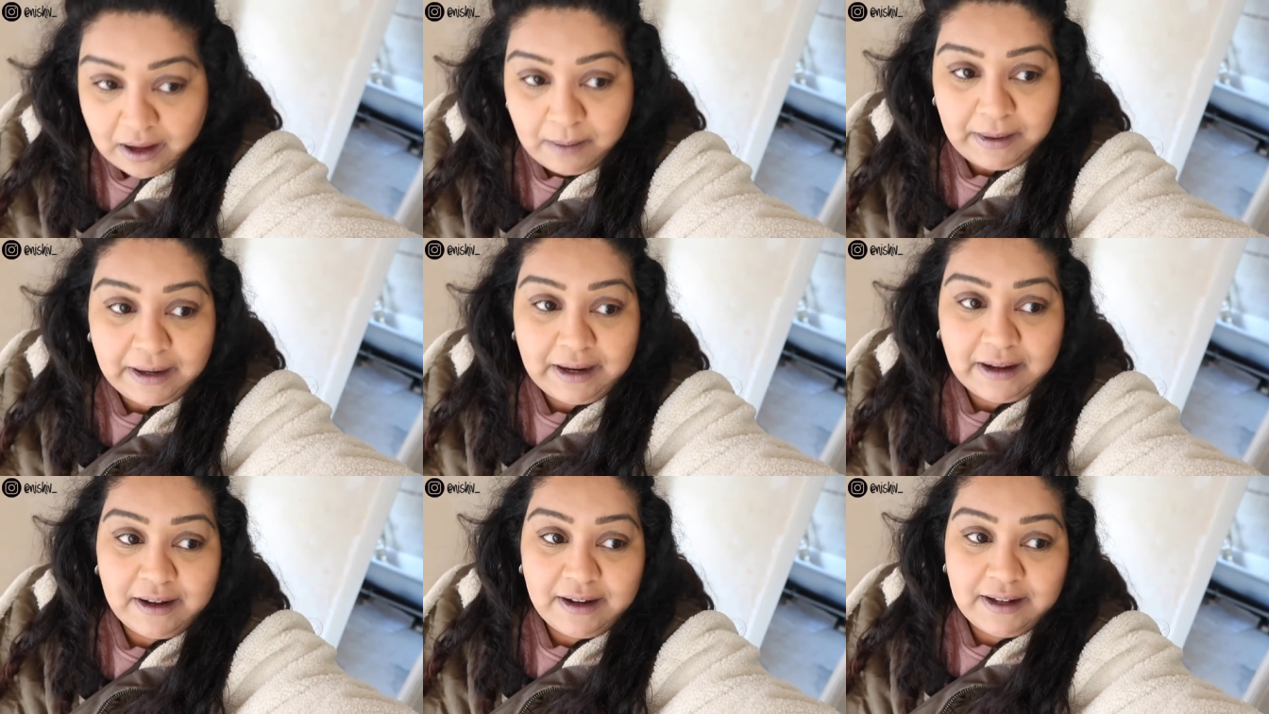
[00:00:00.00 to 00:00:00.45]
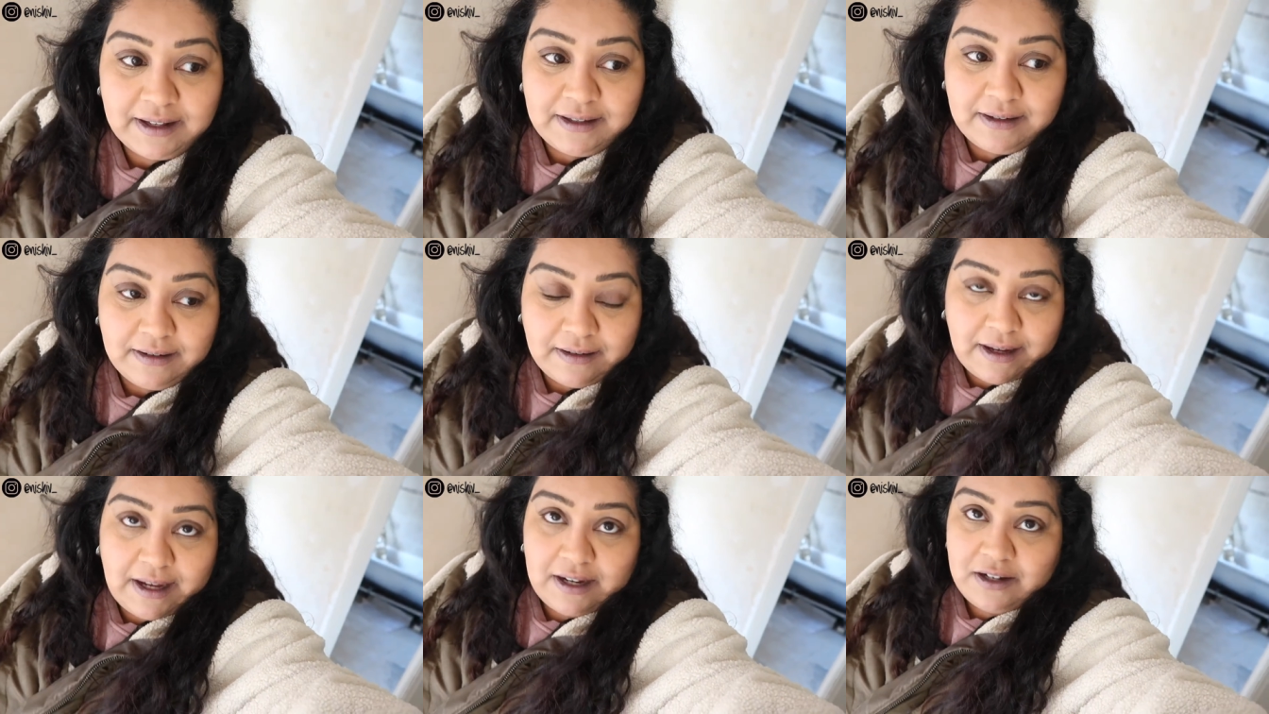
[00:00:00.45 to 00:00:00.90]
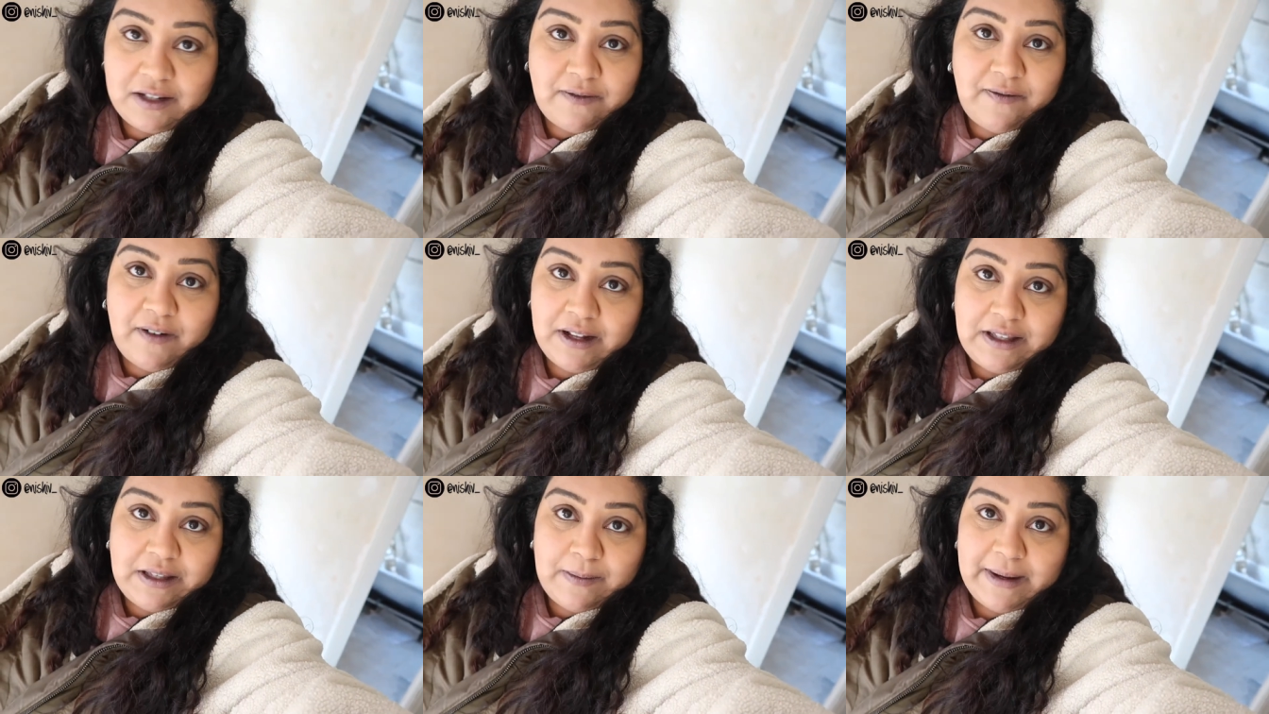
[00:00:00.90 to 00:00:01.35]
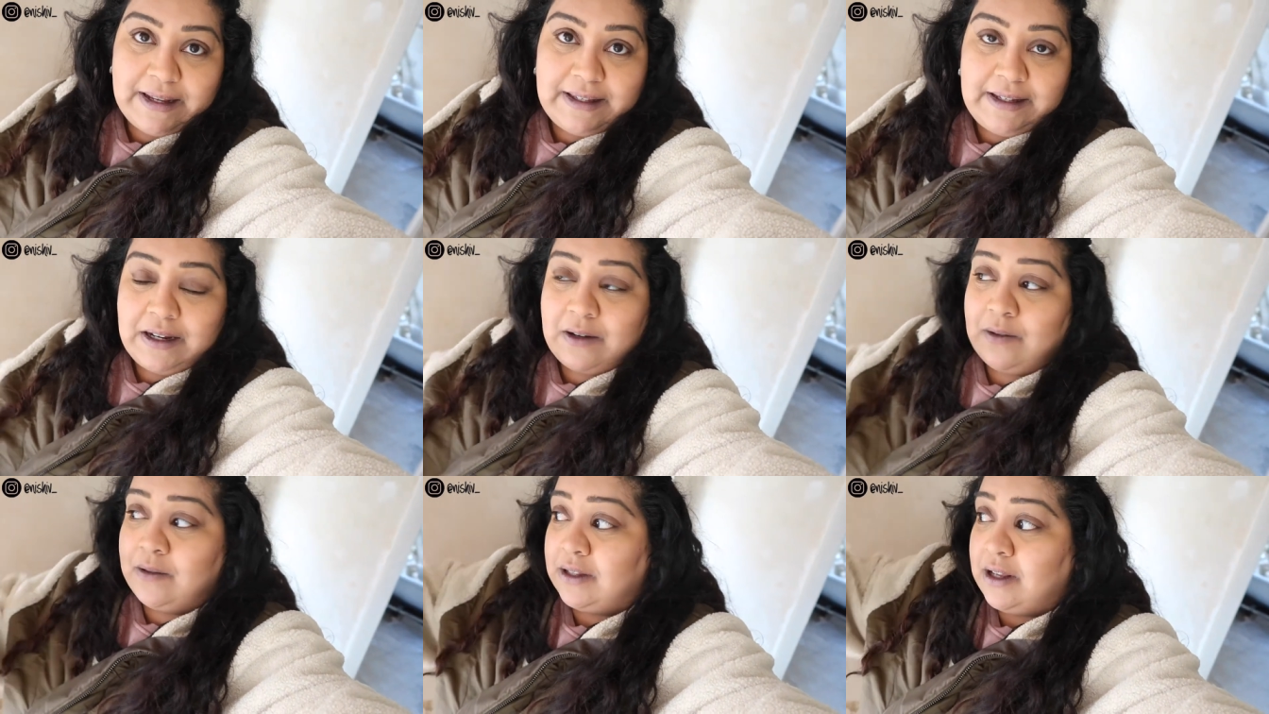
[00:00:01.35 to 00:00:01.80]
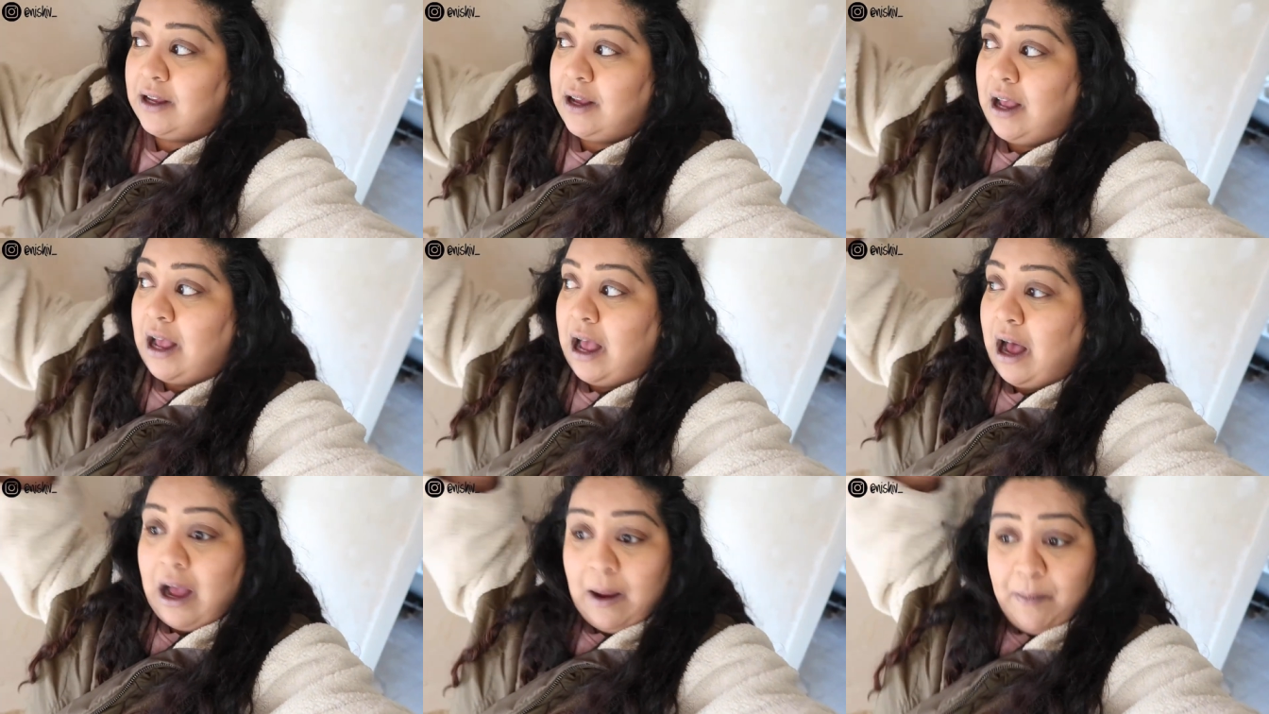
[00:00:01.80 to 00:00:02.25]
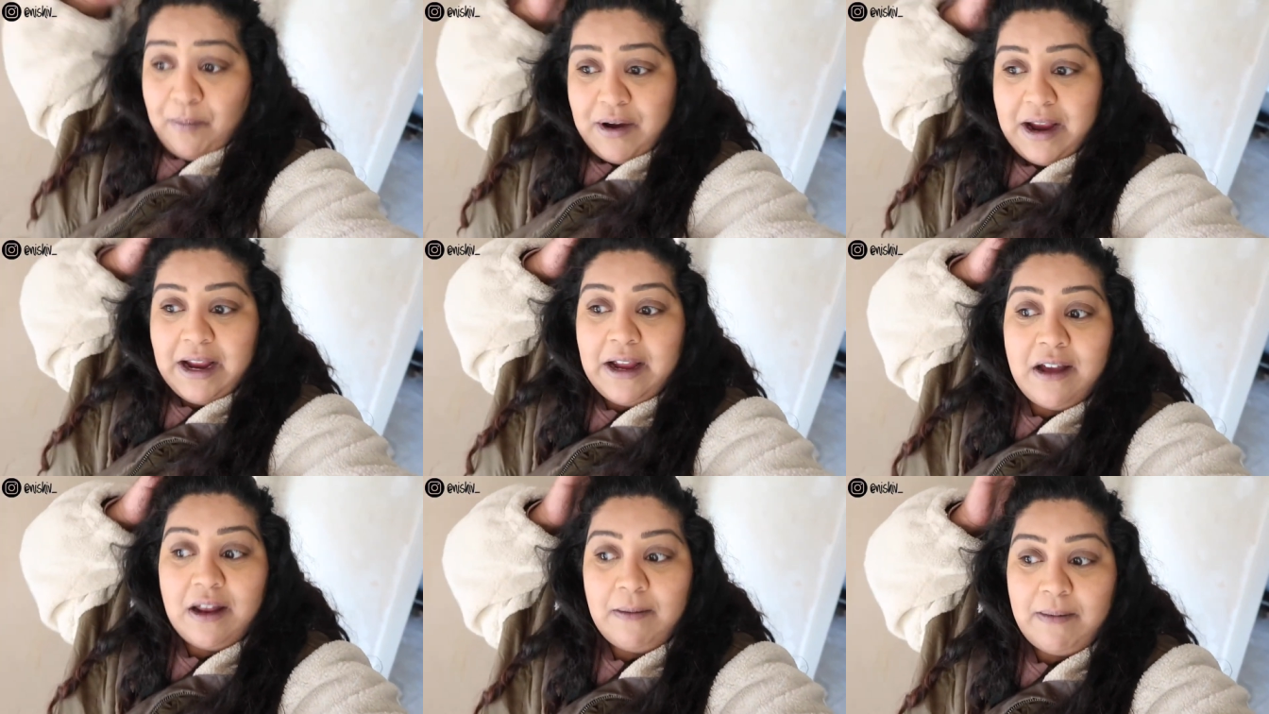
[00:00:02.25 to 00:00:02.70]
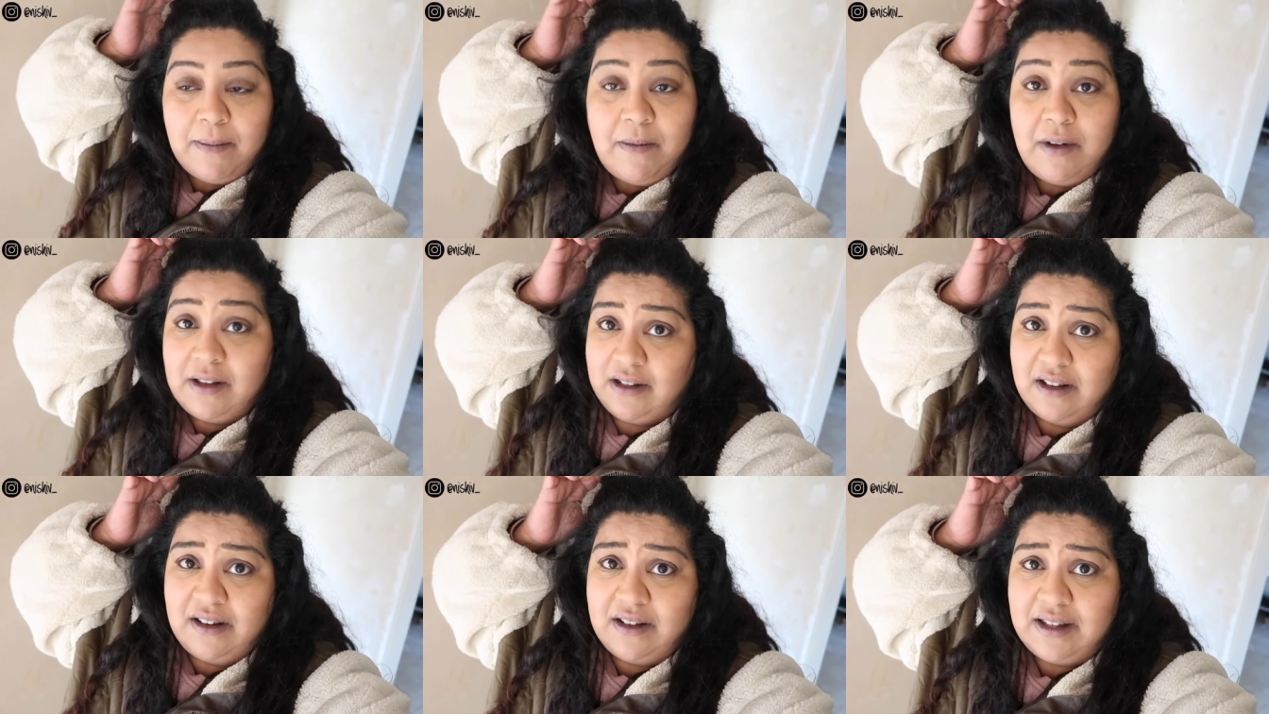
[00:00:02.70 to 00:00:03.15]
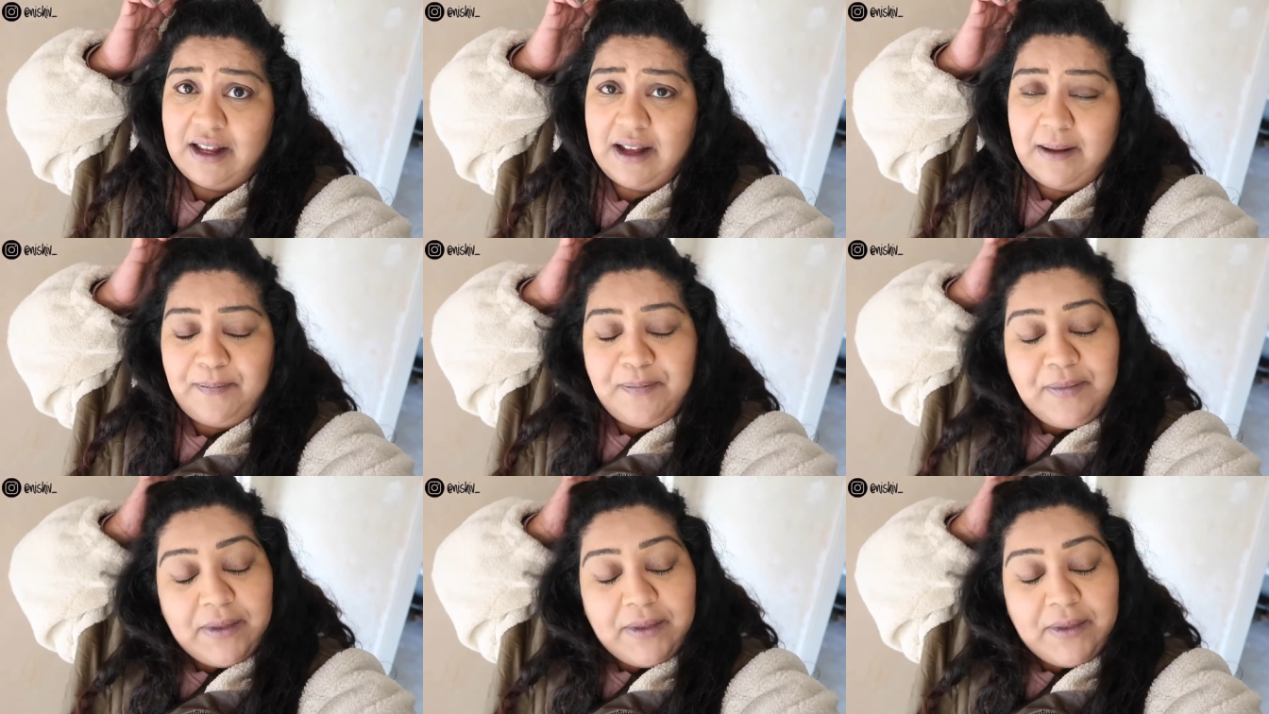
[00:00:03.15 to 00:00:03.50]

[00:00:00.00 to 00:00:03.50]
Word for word: because he just finds the best deals. I'm pretty good, I'm not as good as him,